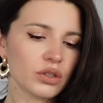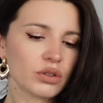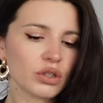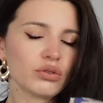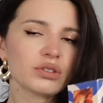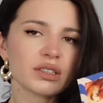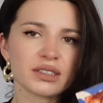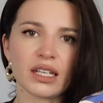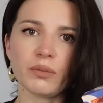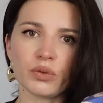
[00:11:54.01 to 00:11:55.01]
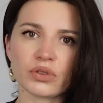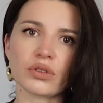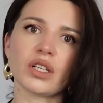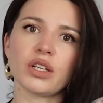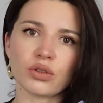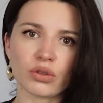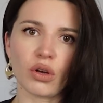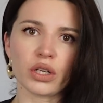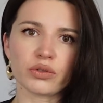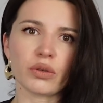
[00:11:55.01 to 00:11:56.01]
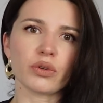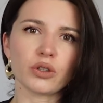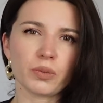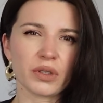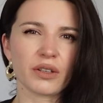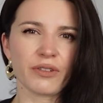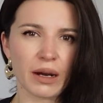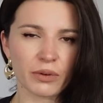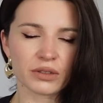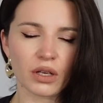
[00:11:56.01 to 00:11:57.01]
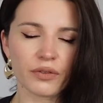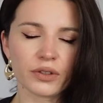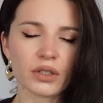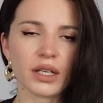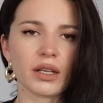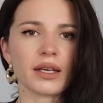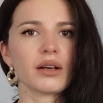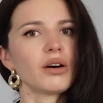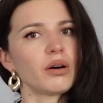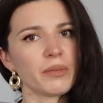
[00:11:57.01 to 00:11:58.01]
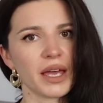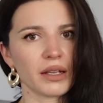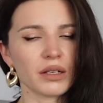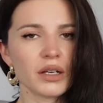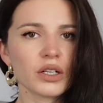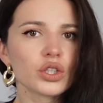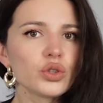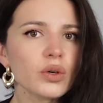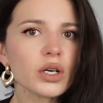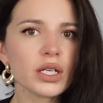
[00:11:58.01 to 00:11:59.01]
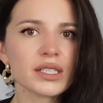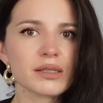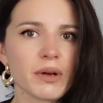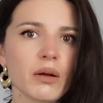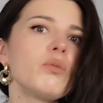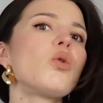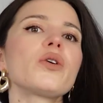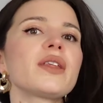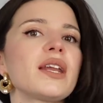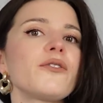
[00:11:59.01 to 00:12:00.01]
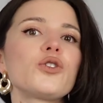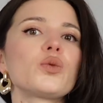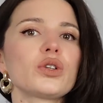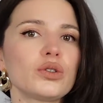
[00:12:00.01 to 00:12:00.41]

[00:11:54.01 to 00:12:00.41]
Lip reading: you can use the scent booster in your laundry where you put the fabric softener, and like, oh man, you are gonna smell more than if you were to